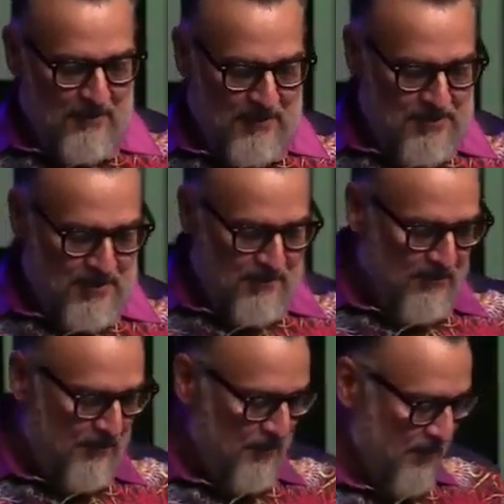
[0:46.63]
thing I want to share
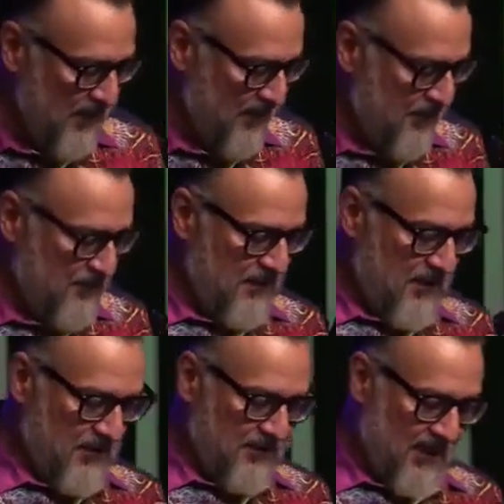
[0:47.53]
with you. We're going to
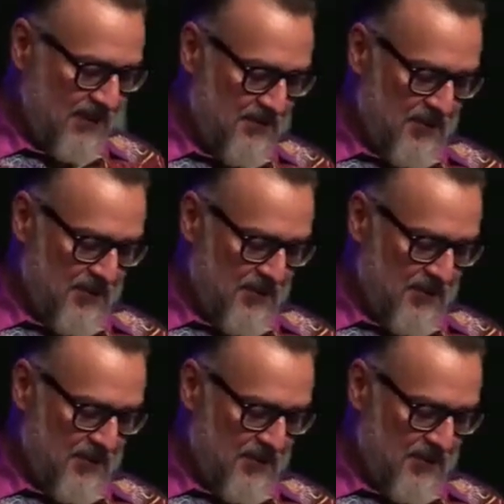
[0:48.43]
get our tithes